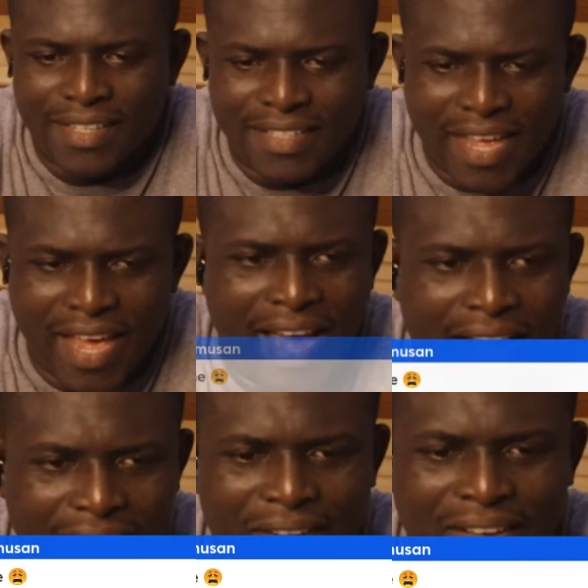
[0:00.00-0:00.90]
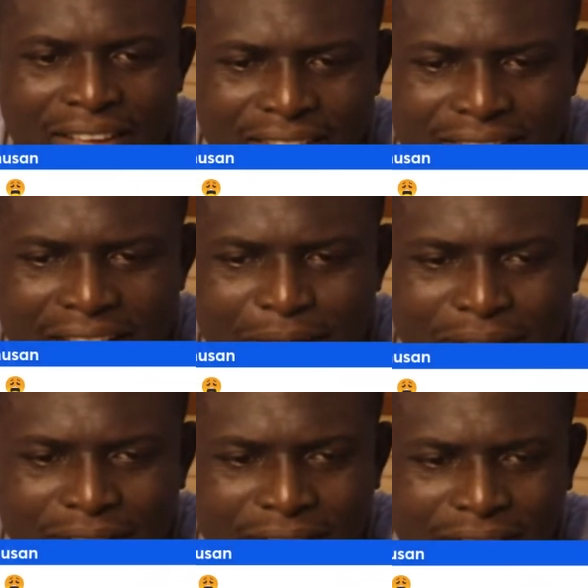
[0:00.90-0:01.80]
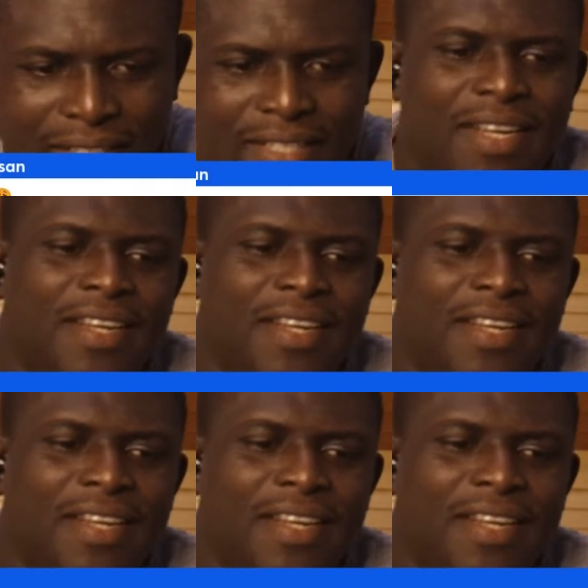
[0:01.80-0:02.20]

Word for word: Yeah, longest time indeed.